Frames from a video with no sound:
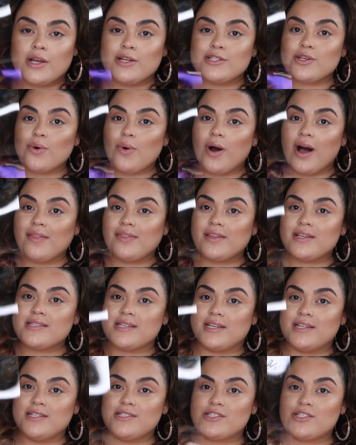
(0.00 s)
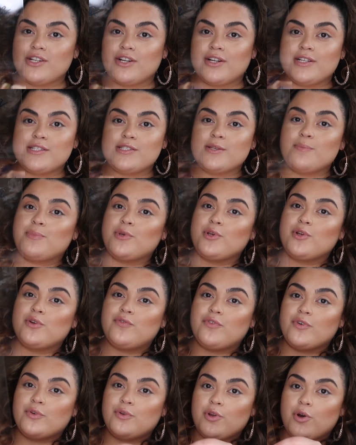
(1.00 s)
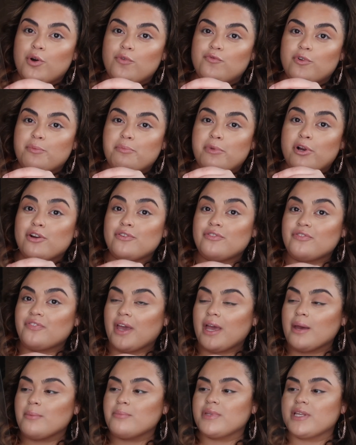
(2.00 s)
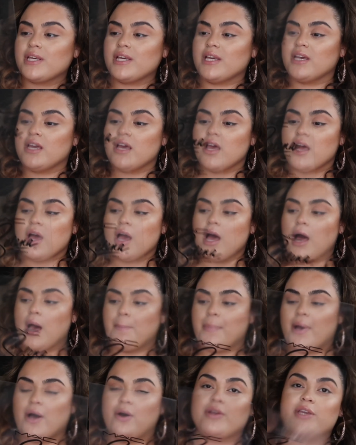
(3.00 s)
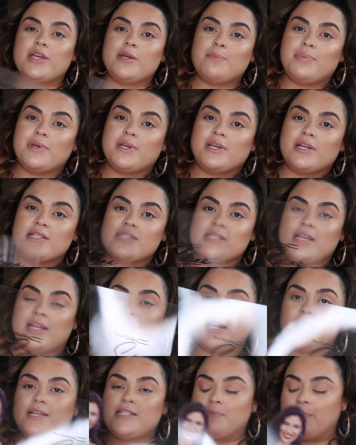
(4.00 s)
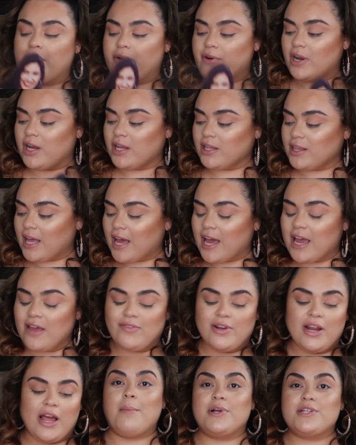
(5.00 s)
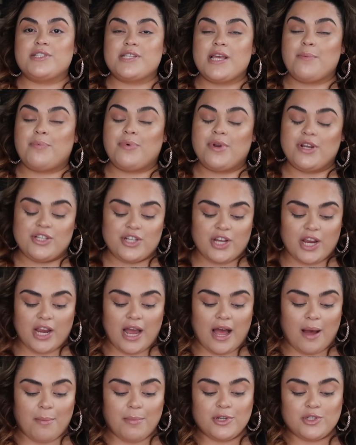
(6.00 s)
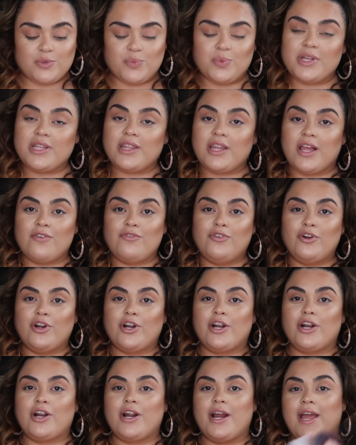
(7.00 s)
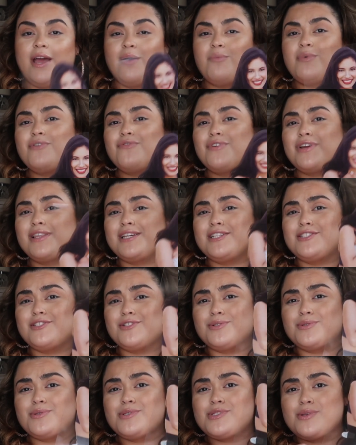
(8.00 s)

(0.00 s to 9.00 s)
So on this insert is a beautiful note from her family about keeping Selena's spirit alive and how much they appreciate how much we love her, and we really do.